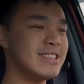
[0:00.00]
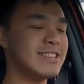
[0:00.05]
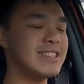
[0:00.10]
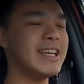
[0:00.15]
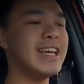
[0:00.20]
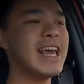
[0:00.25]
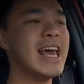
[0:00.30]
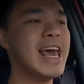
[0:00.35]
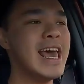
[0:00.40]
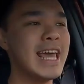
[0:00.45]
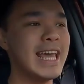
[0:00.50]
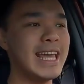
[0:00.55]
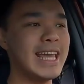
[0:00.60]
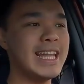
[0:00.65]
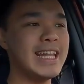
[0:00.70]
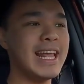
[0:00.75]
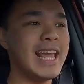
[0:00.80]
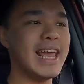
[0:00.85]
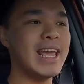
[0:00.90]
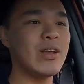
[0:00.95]
You see,
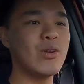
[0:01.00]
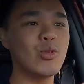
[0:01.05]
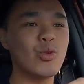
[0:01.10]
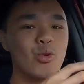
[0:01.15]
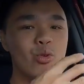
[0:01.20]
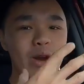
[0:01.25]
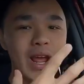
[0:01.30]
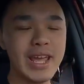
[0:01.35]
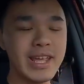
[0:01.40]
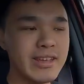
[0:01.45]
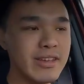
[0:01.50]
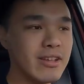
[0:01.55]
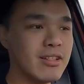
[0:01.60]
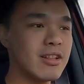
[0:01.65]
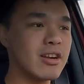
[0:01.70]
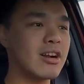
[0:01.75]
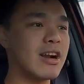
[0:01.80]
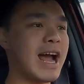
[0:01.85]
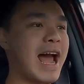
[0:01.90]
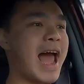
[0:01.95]
in a
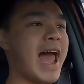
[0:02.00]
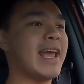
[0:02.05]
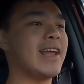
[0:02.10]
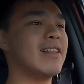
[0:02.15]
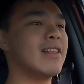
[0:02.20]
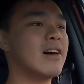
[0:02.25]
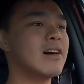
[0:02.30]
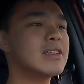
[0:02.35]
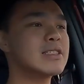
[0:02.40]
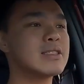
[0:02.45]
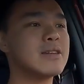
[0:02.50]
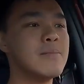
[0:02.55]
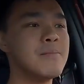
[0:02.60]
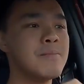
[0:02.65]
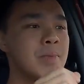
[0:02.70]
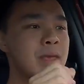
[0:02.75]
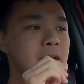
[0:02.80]
regular Hilux,